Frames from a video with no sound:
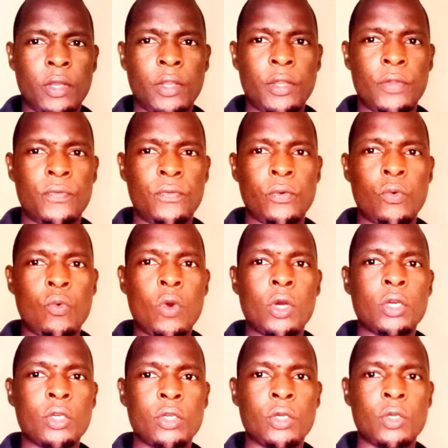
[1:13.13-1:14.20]
If you
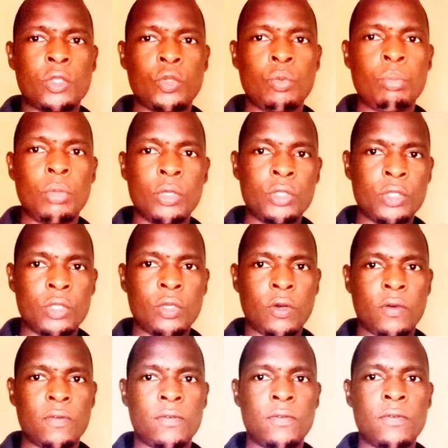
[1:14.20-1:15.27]
walk to most
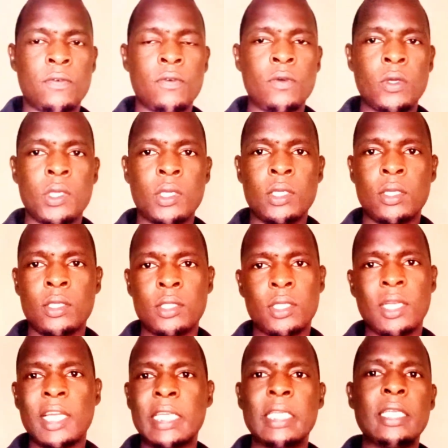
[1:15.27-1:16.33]
of
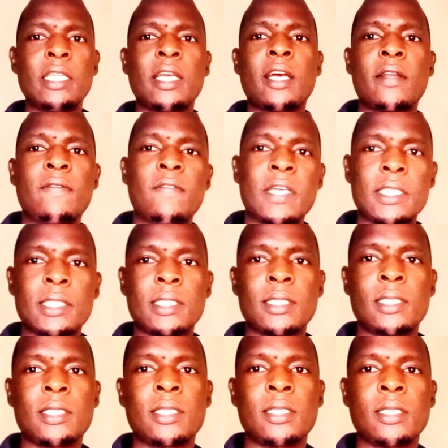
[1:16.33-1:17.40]
slightly
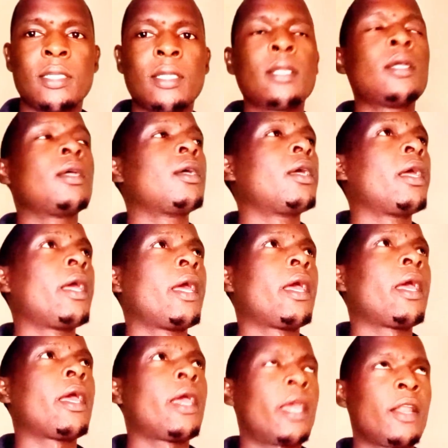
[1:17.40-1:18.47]
advanced
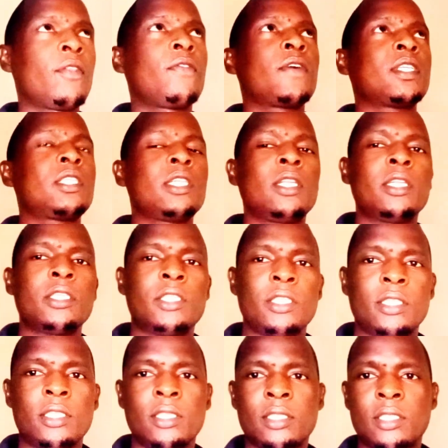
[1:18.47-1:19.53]
health
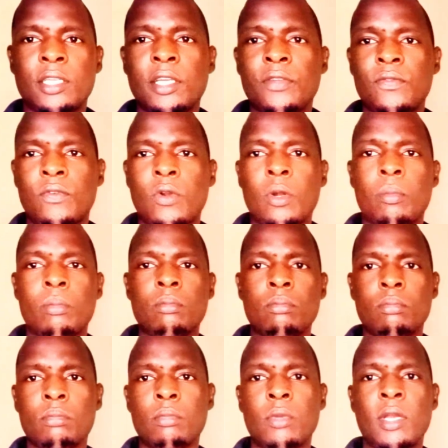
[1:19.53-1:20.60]
facility, say from
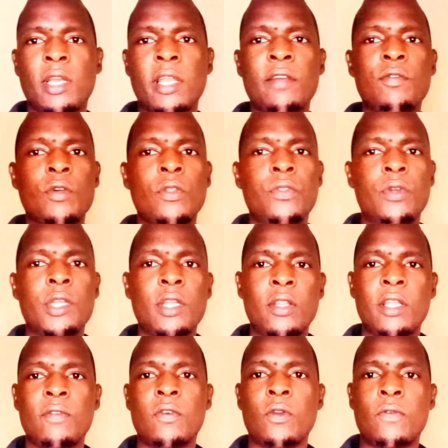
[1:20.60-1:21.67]
level 3,
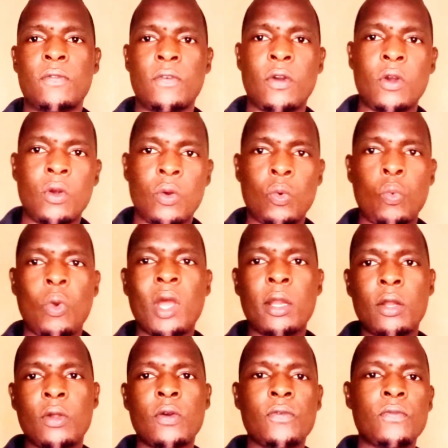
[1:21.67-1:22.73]
level 4,
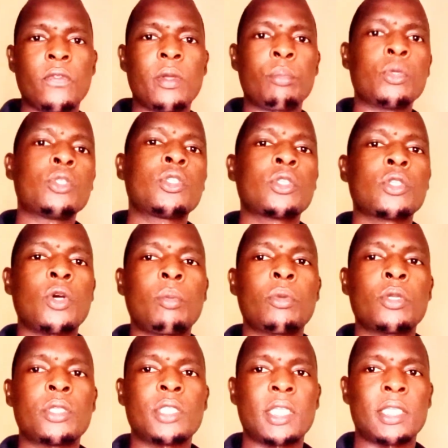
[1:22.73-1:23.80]
one of the most
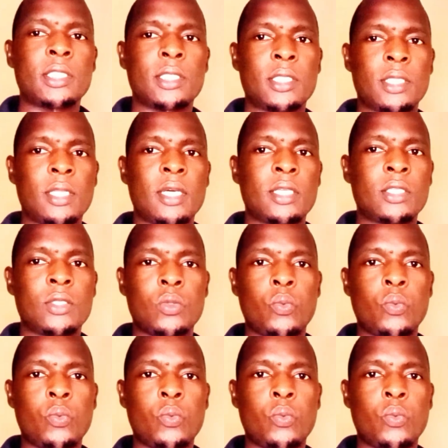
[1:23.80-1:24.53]
common tests that